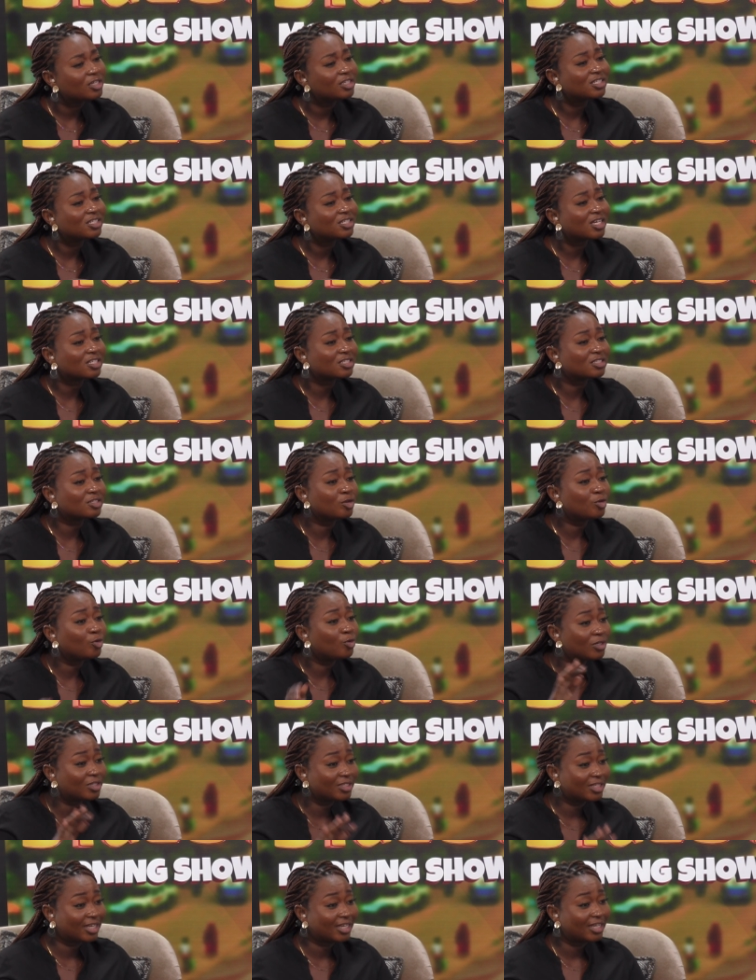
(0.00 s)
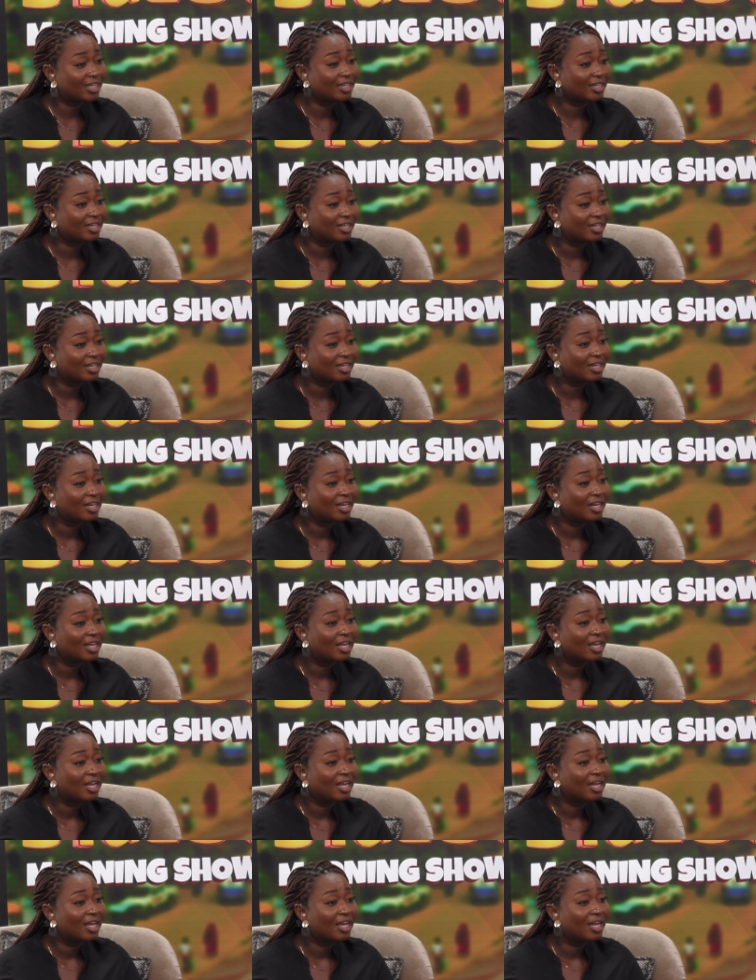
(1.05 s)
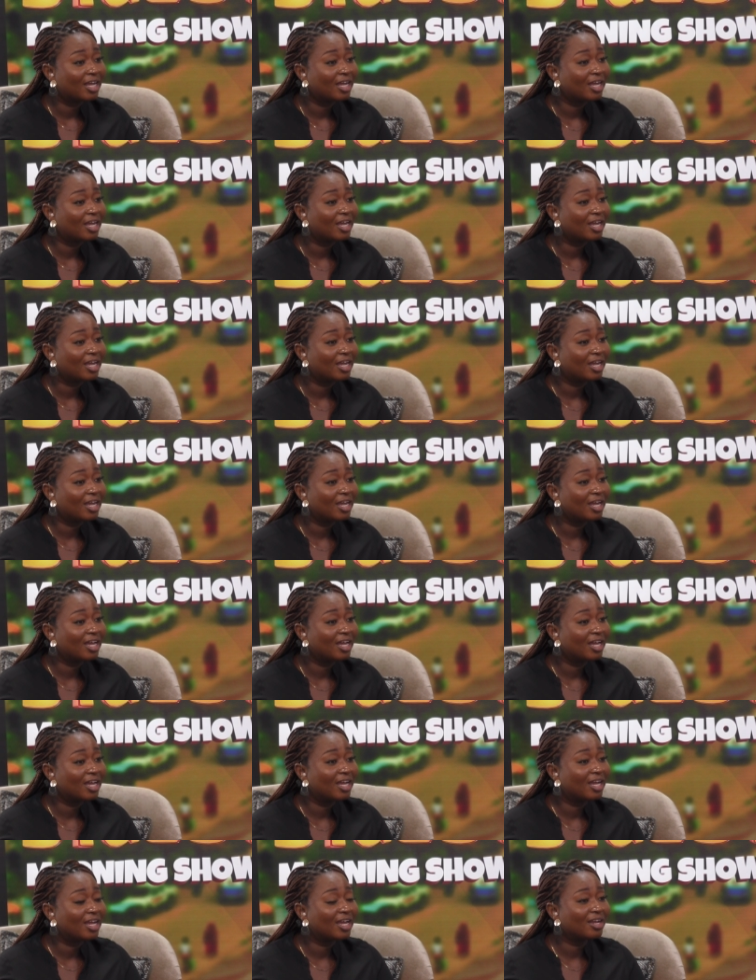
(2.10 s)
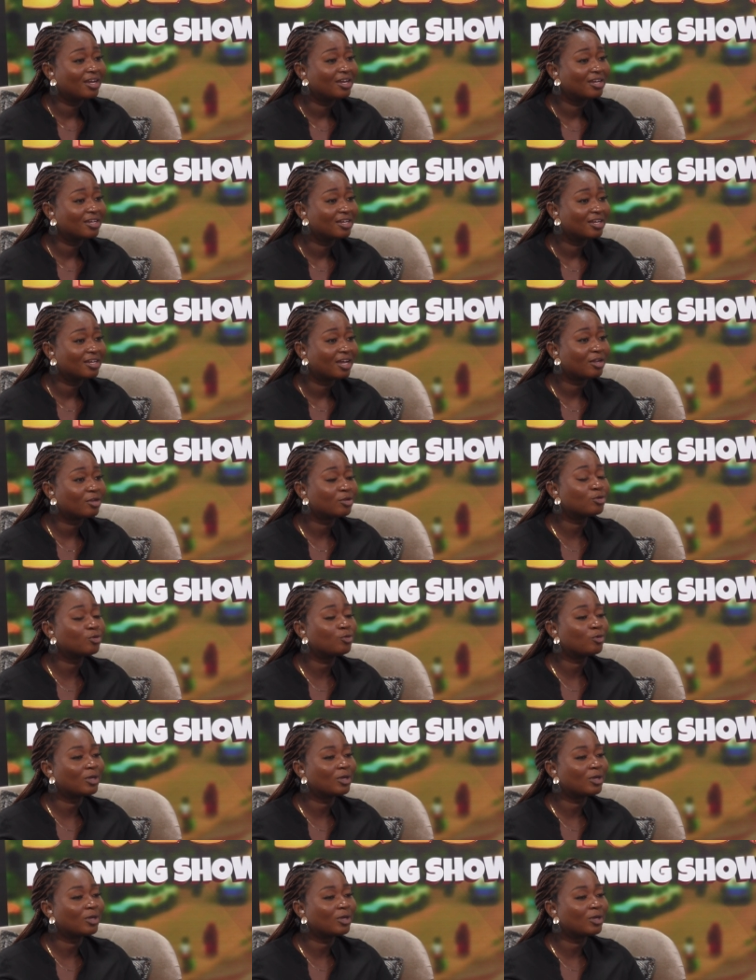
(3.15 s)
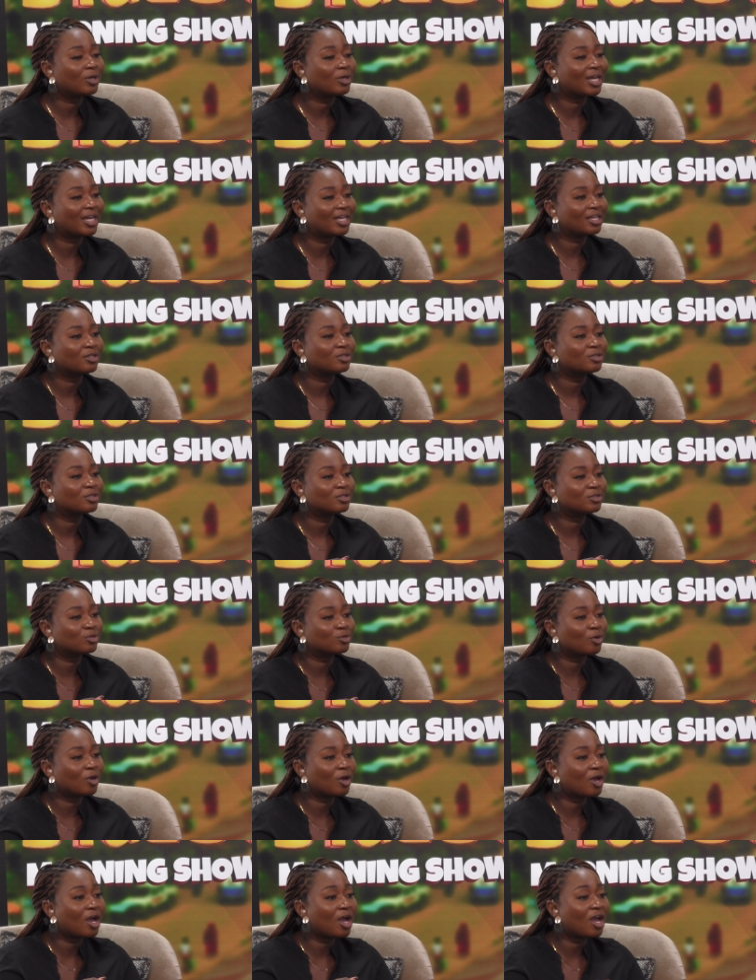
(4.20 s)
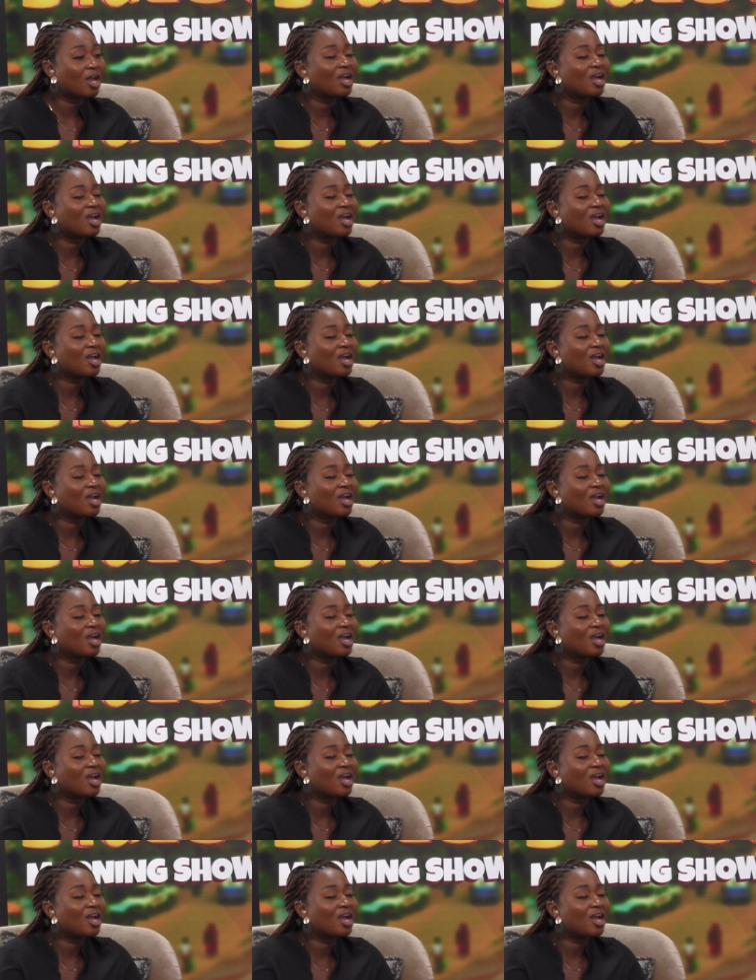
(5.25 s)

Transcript: They just load it again. Load it. They use it. No, like two days so, straight.